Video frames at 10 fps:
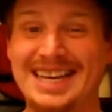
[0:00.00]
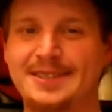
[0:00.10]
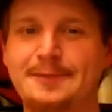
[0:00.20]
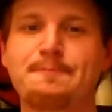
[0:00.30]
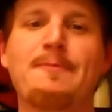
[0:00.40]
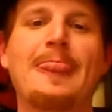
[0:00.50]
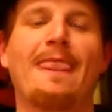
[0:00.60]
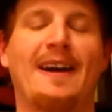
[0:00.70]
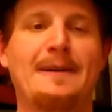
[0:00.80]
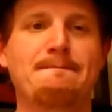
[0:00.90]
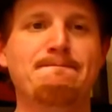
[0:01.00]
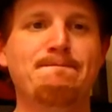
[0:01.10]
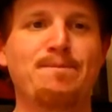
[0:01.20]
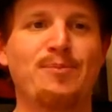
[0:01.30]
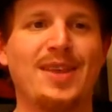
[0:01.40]
is um,
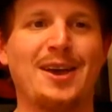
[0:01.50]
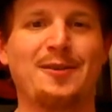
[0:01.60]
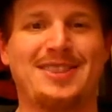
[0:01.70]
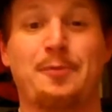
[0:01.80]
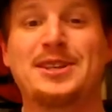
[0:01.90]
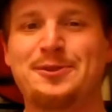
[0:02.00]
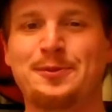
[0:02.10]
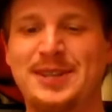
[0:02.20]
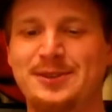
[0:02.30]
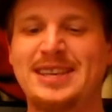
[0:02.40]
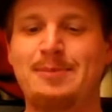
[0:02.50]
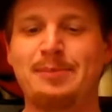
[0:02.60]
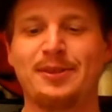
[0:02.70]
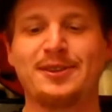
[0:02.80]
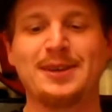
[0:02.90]
that when you when you see
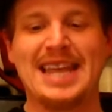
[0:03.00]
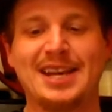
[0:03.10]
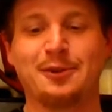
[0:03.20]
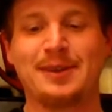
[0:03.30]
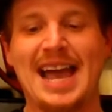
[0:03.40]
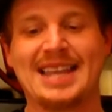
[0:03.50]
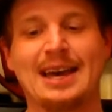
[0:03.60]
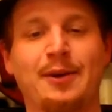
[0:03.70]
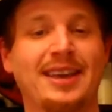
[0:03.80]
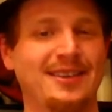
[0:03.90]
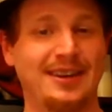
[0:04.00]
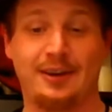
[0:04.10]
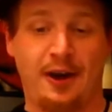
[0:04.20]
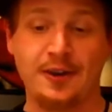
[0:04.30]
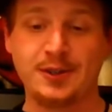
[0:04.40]
people doing that, you'll react that way.
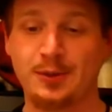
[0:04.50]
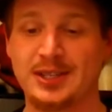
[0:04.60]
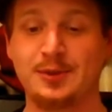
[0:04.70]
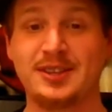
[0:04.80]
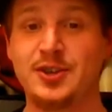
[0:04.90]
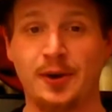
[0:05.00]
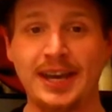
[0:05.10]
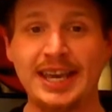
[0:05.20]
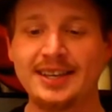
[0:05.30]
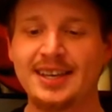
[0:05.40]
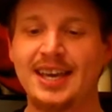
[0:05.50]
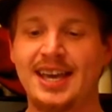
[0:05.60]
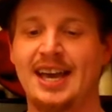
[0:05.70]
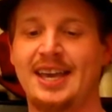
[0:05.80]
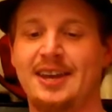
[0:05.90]
It also works with joy.
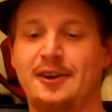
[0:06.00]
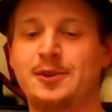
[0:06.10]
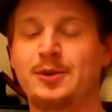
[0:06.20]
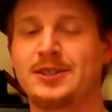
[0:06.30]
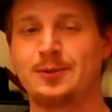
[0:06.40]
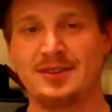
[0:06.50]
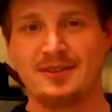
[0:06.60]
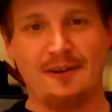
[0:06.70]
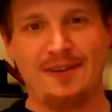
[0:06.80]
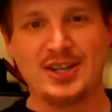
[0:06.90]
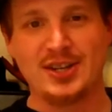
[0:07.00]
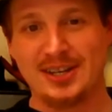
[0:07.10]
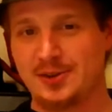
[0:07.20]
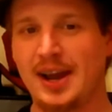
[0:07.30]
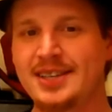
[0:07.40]
Uh, it also works with affection
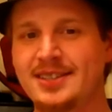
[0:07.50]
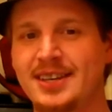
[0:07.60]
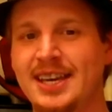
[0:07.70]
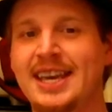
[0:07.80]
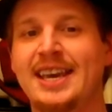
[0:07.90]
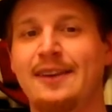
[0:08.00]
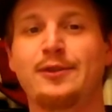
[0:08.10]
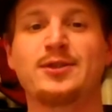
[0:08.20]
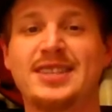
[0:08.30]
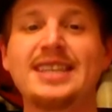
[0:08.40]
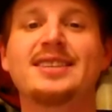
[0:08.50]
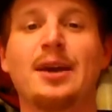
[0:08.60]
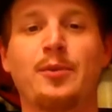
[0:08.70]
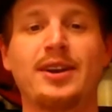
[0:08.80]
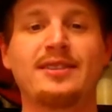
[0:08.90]
and trust. If you see
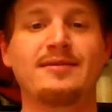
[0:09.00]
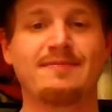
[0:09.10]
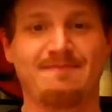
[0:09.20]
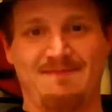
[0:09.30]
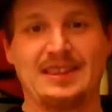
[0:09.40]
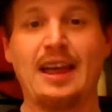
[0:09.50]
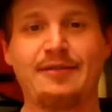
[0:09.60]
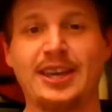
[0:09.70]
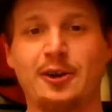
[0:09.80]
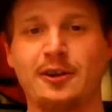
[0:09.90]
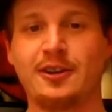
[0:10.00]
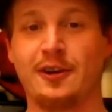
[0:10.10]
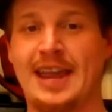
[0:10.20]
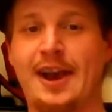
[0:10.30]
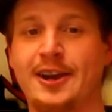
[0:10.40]
someone loving your
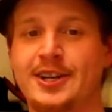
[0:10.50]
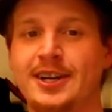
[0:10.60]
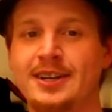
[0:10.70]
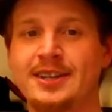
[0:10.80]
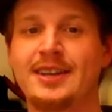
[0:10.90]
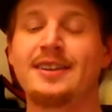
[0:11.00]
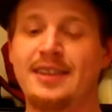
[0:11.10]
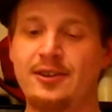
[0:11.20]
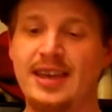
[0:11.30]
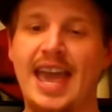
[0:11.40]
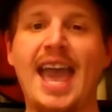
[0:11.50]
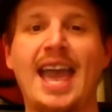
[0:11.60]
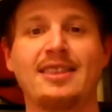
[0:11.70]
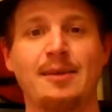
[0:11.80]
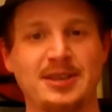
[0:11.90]
your character, then you think,
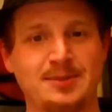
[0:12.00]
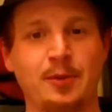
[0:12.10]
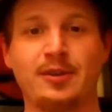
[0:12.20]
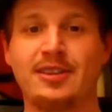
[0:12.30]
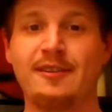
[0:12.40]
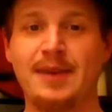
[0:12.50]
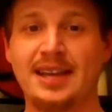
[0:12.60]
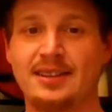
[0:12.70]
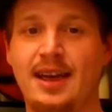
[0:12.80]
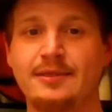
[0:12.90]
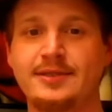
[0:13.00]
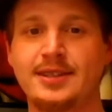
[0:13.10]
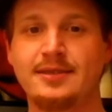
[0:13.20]
hey, they must be worthy of being loved.